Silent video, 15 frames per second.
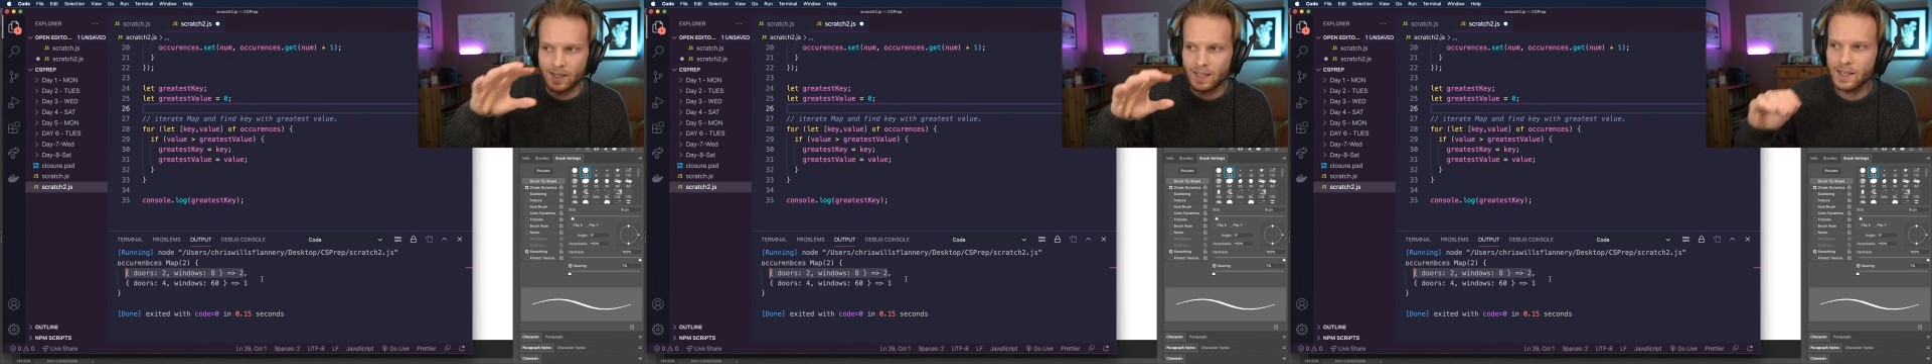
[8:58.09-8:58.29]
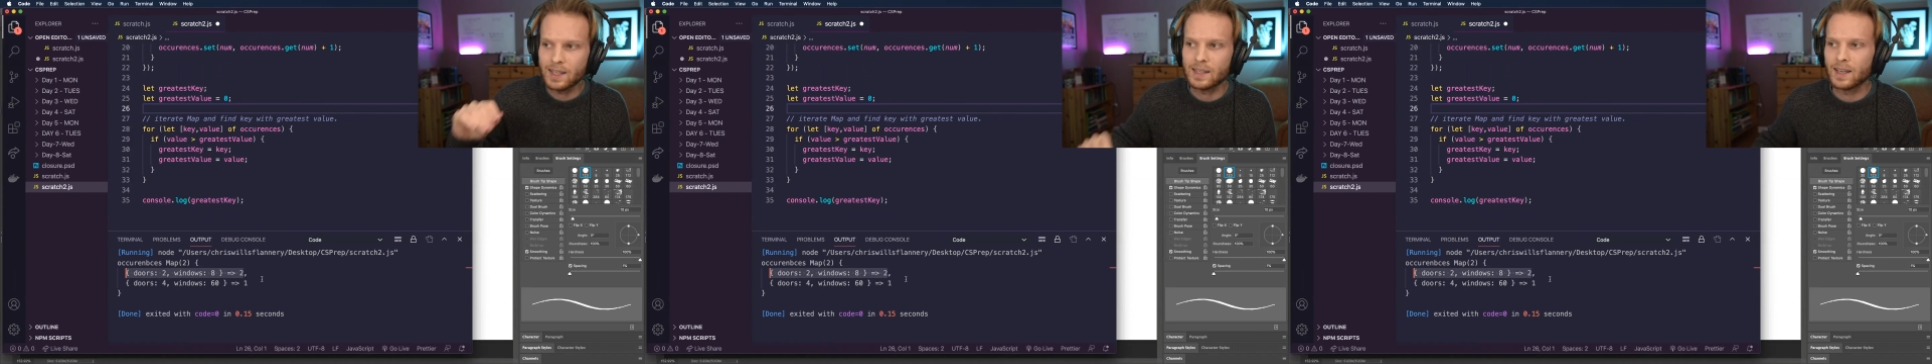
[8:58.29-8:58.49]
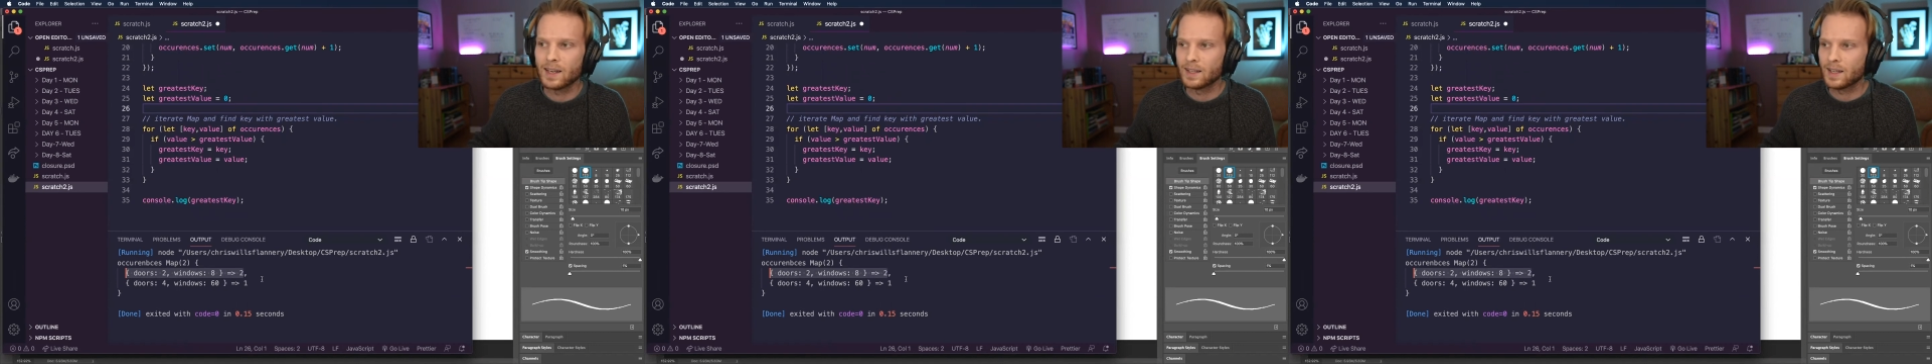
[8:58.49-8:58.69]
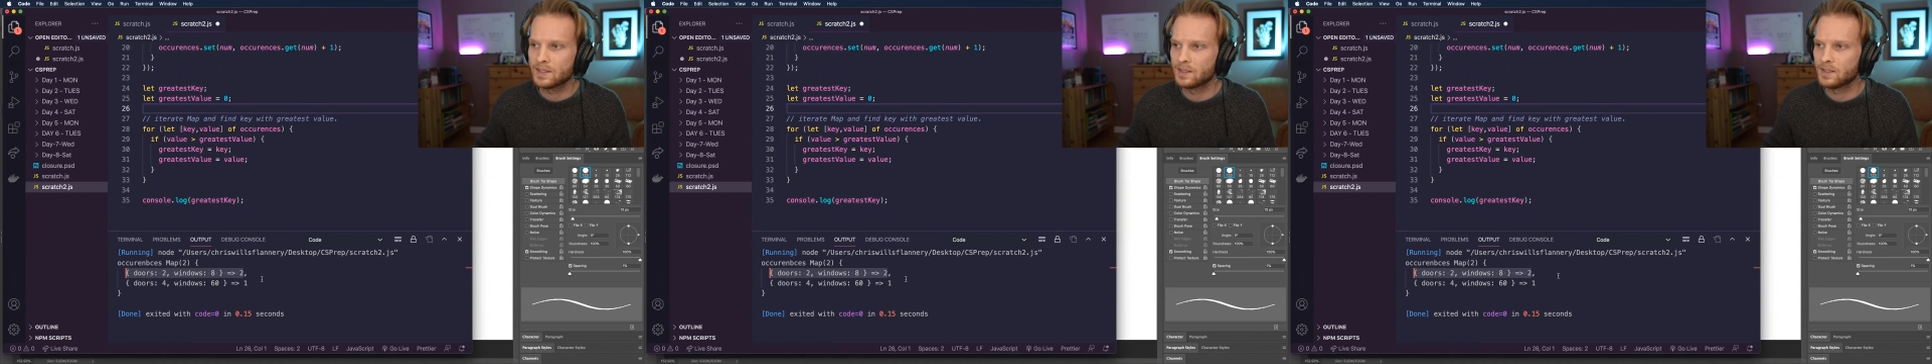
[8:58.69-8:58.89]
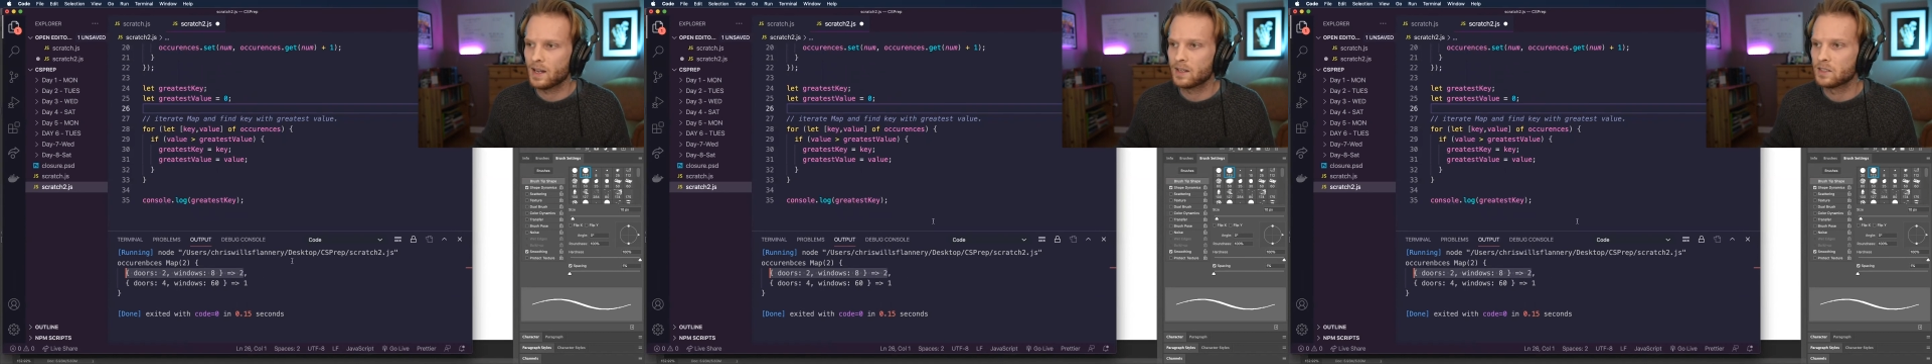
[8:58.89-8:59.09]
key. And that's
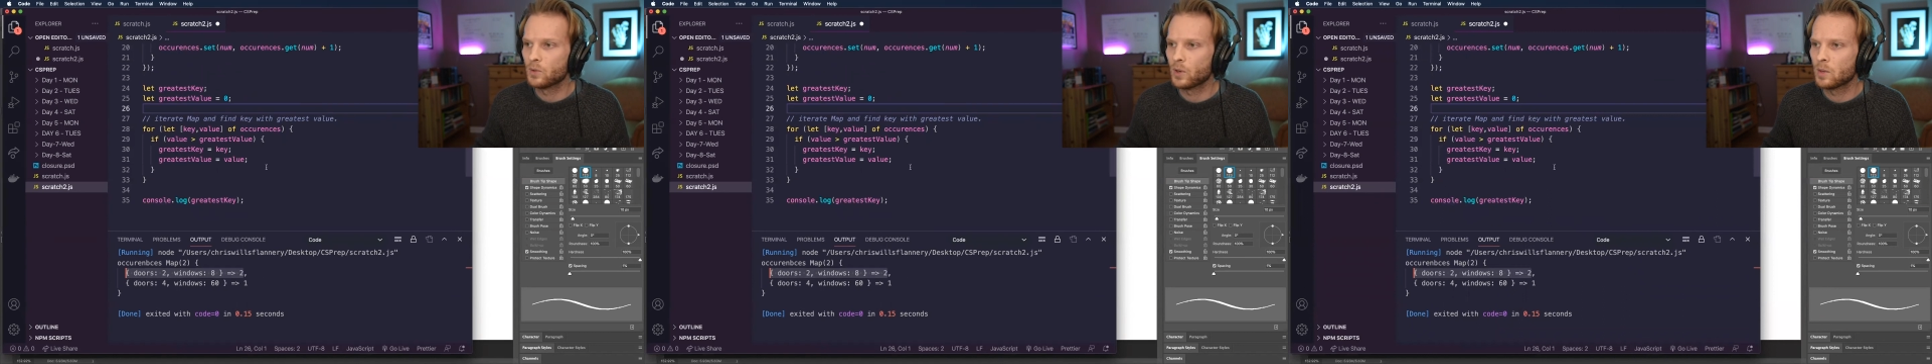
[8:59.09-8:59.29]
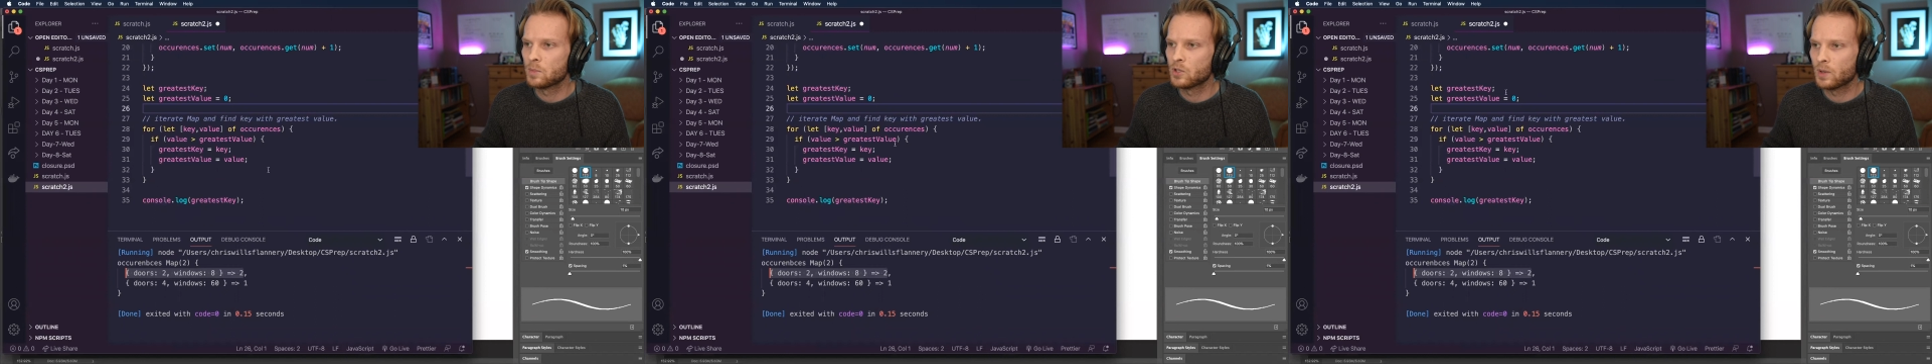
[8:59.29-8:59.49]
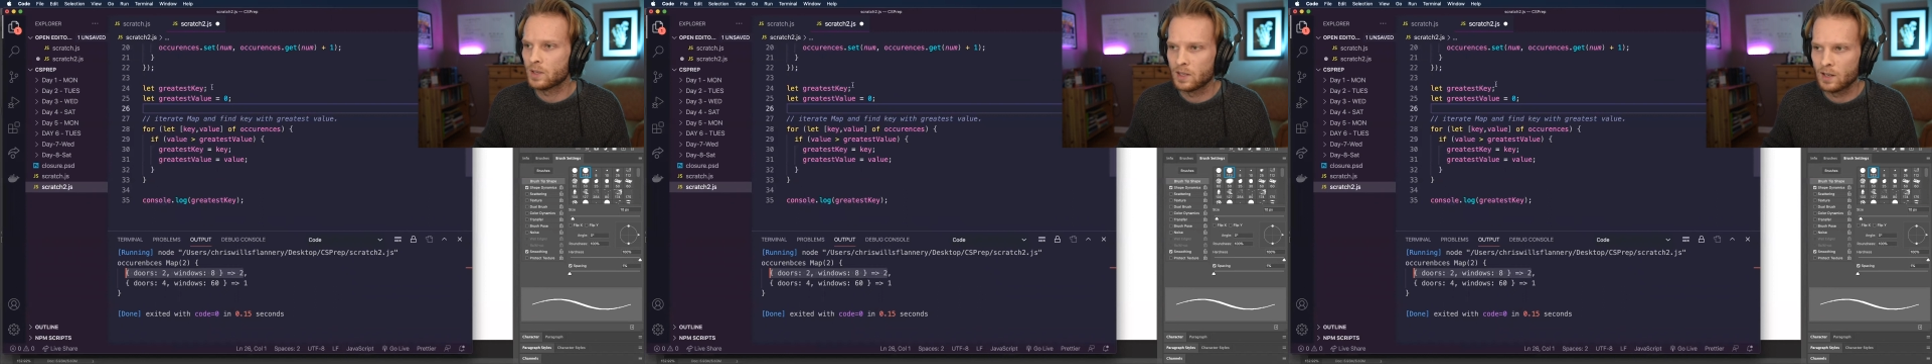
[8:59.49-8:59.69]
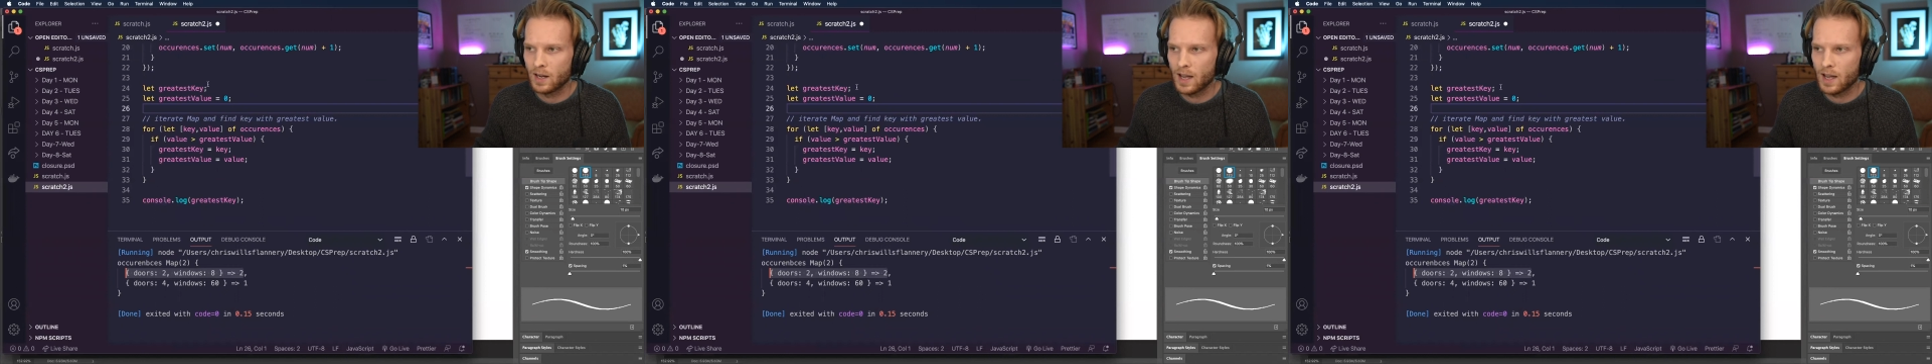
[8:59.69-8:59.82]
exactly what I'm doing here.